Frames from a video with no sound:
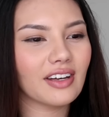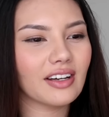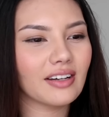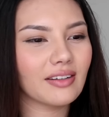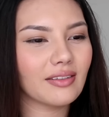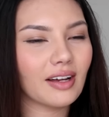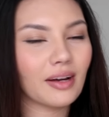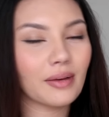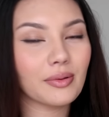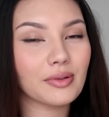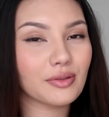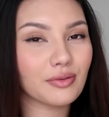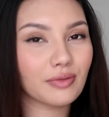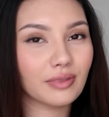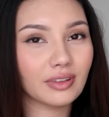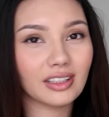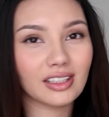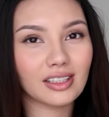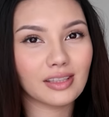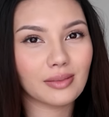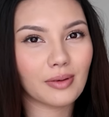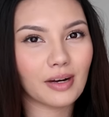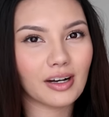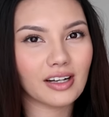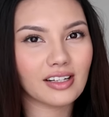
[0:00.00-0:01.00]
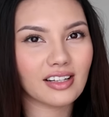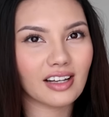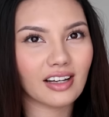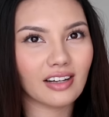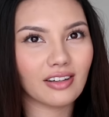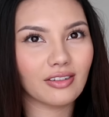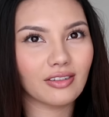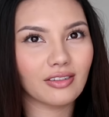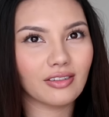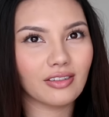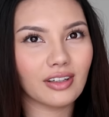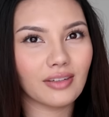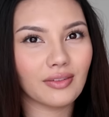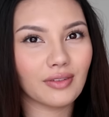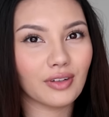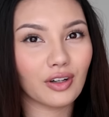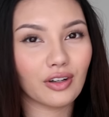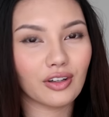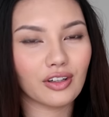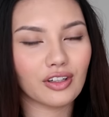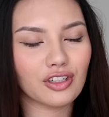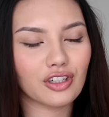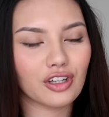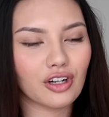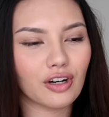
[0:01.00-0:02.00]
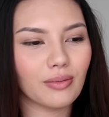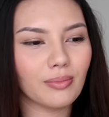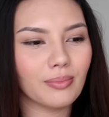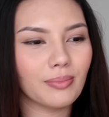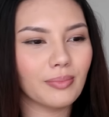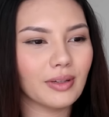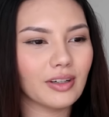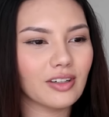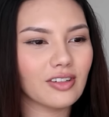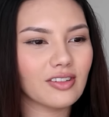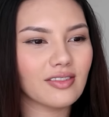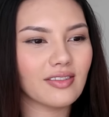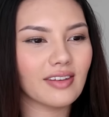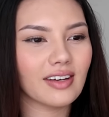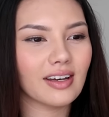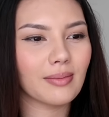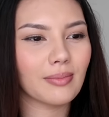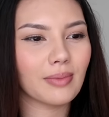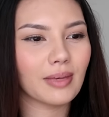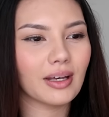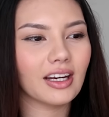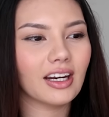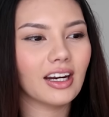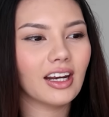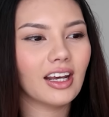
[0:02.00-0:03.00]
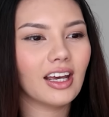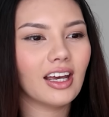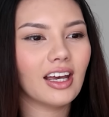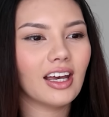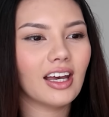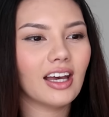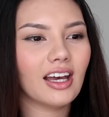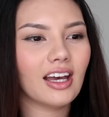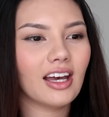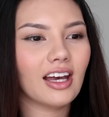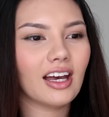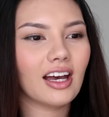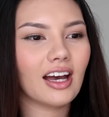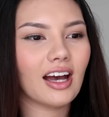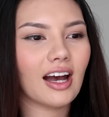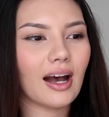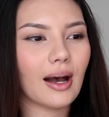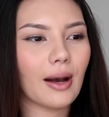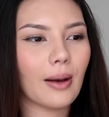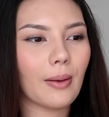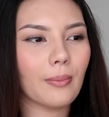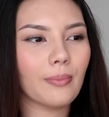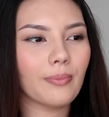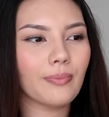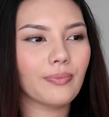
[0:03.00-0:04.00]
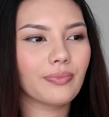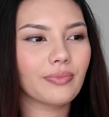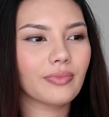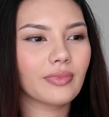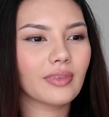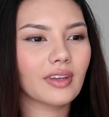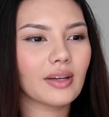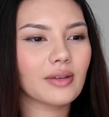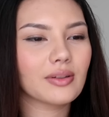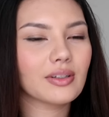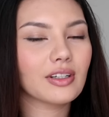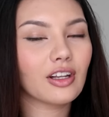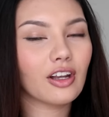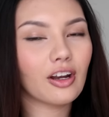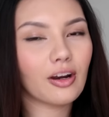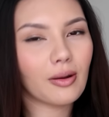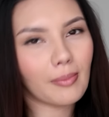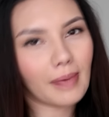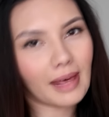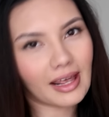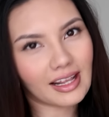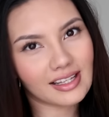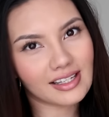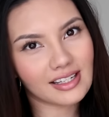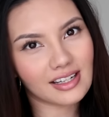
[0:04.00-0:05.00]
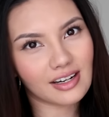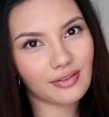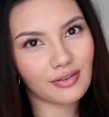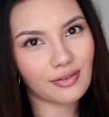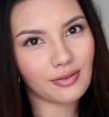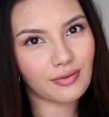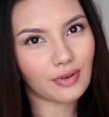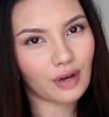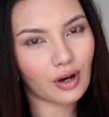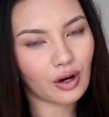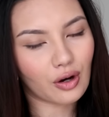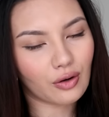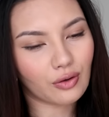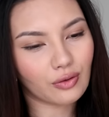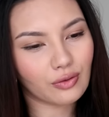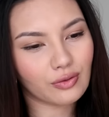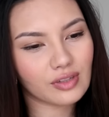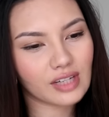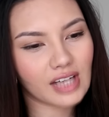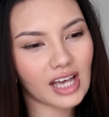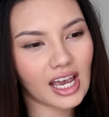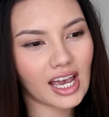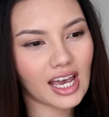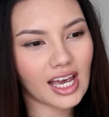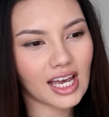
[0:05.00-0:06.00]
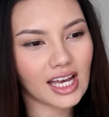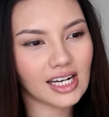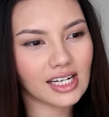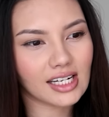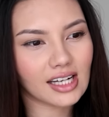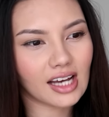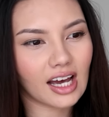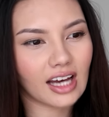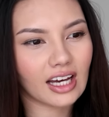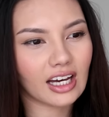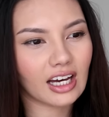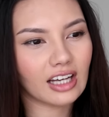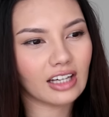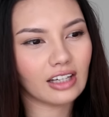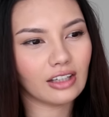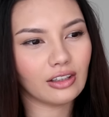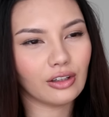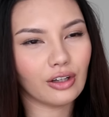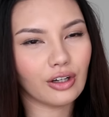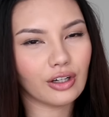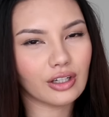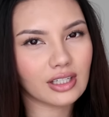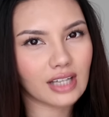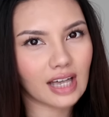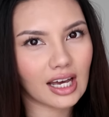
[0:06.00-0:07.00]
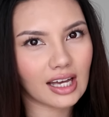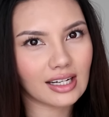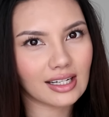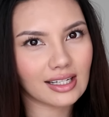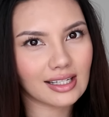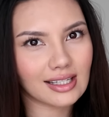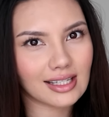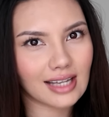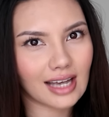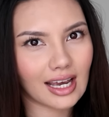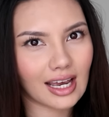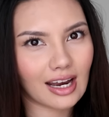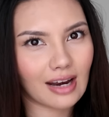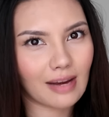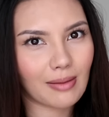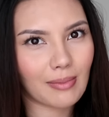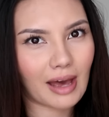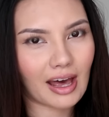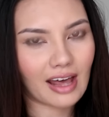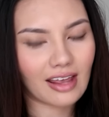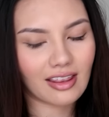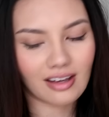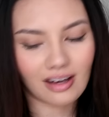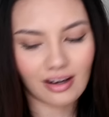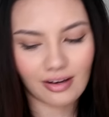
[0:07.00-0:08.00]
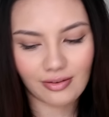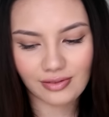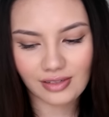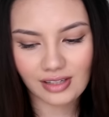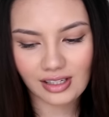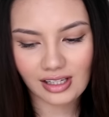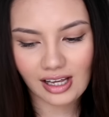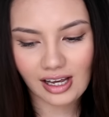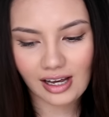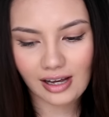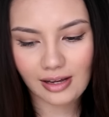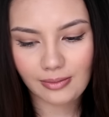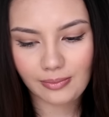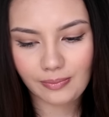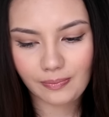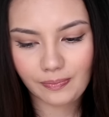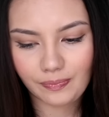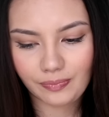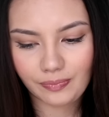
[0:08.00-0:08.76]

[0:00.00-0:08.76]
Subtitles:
I was really surprised I even got the job because of it, but there was a lot of math stuff involved and I kind of learnt to understand math after that.